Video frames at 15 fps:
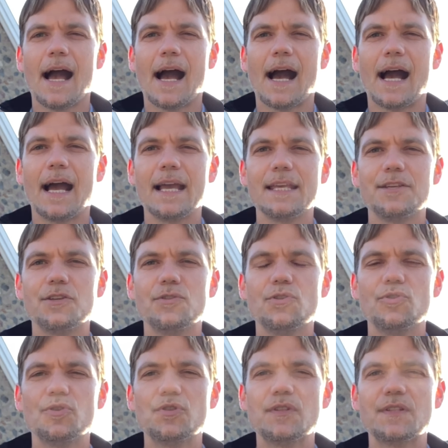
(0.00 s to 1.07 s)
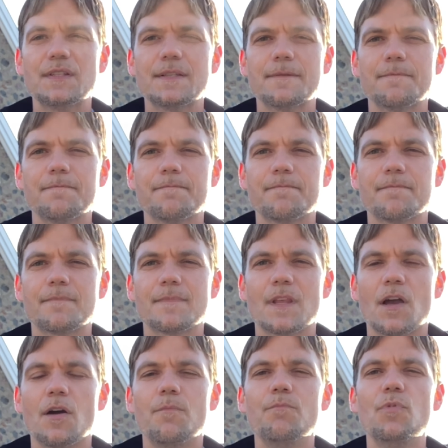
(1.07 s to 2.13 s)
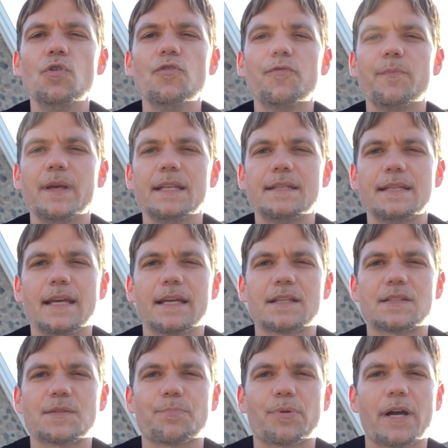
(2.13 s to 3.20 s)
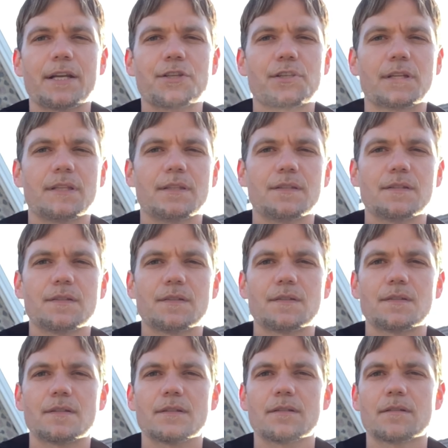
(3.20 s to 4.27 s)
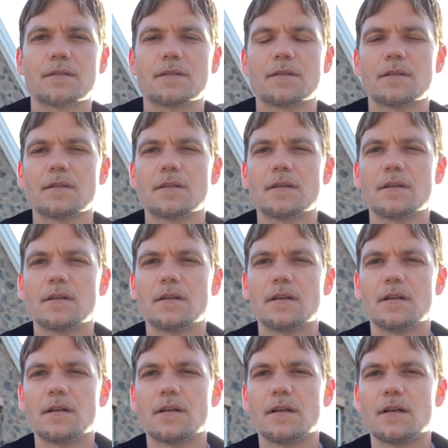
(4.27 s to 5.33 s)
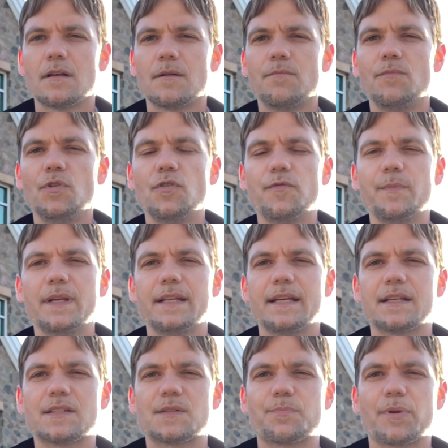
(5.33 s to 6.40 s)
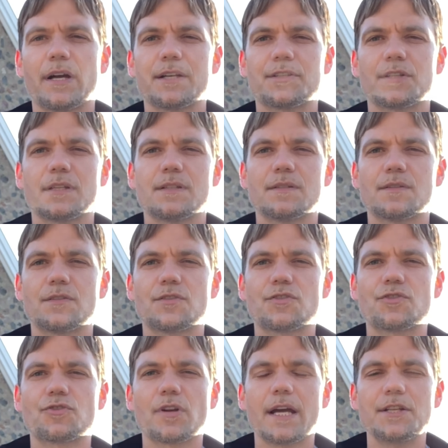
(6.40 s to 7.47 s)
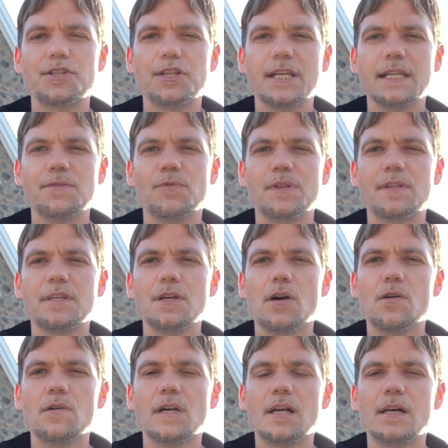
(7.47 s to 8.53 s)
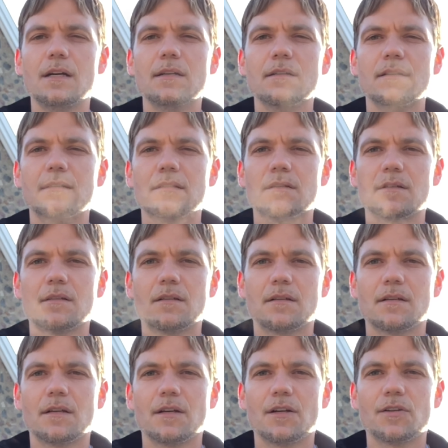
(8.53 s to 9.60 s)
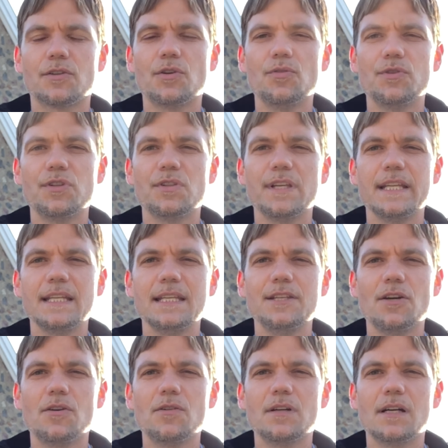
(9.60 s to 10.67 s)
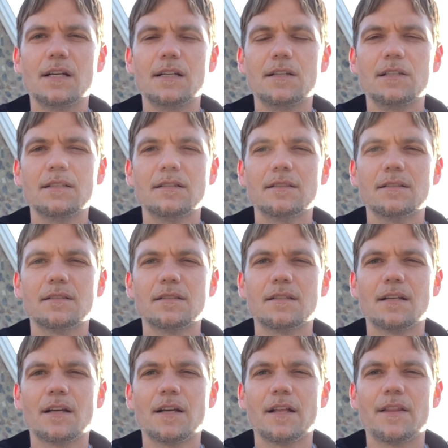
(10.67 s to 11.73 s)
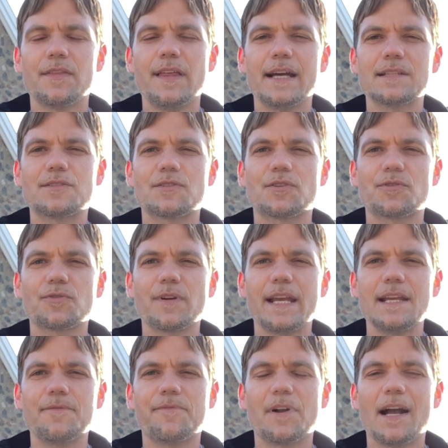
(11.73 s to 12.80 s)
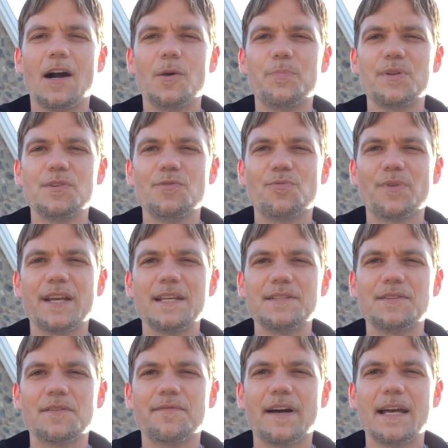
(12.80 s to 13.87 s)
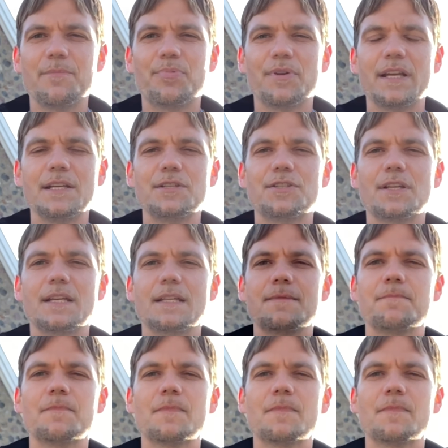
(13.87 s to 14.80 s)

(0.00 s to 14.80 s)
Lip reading: I use movement expressions. Movement expressions, stretching with yoga, Kundalini yoga, that's great for helping you raise your vibration.